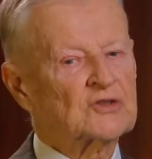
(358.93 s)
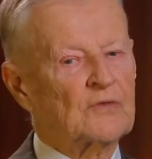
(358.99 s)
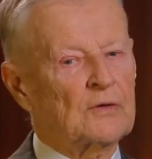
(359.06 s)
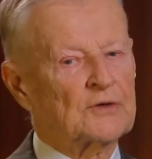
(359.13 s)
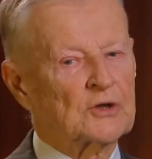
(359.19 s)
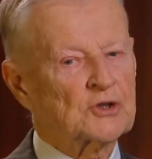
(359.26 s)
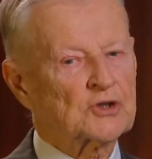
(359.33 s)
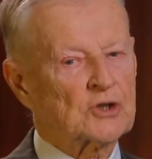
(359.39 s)
of all,
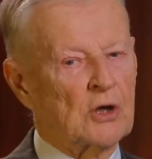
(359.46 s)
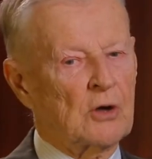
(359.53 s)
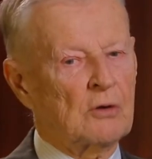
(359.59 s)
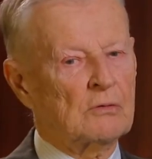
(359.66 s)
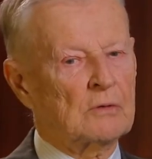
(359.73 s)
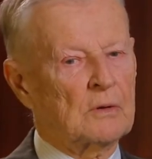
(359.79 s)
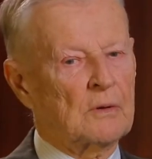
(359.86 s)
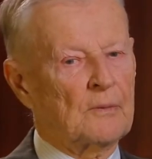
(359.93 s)
they
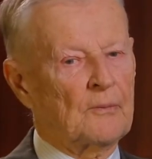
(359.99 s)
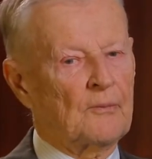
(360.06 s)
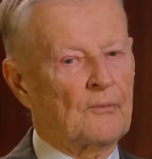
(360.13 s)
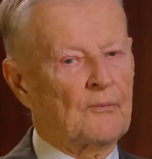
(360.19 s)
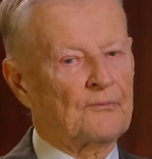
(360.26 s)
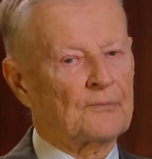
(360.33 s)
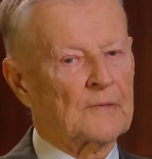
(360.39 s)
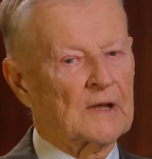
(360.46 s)
show
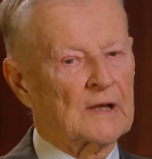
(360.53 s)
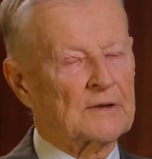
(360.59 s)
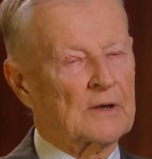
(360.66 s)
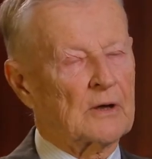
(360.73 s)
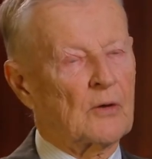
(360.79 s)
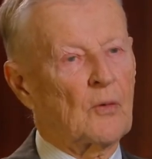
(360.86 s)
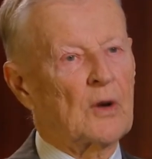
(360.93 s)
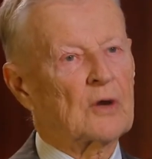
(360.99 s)
that
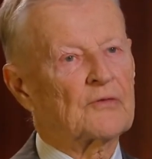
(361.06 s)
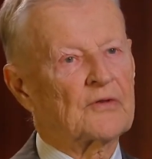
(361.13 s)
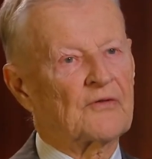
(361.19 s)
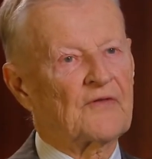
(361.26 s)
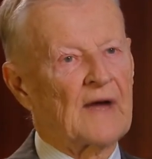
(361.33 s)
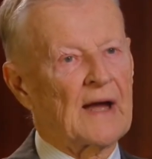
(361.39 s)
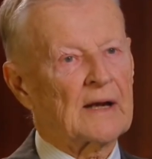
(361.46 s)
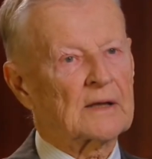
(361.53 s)
they're aware of the
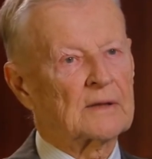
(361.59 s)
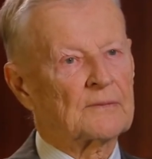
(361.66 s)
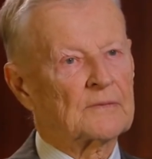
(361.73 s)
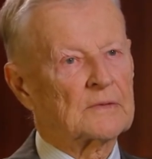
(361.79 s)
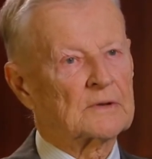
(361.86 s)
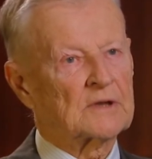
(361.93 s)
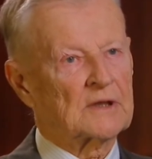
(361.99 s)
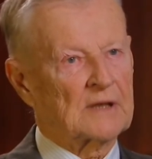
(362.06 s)
fact
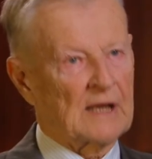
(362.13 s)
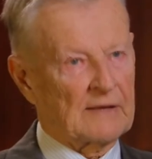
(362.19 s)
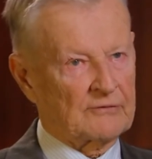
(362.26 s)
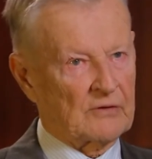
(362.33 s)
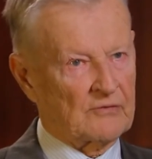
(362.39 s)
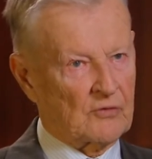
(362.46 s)
that they have to have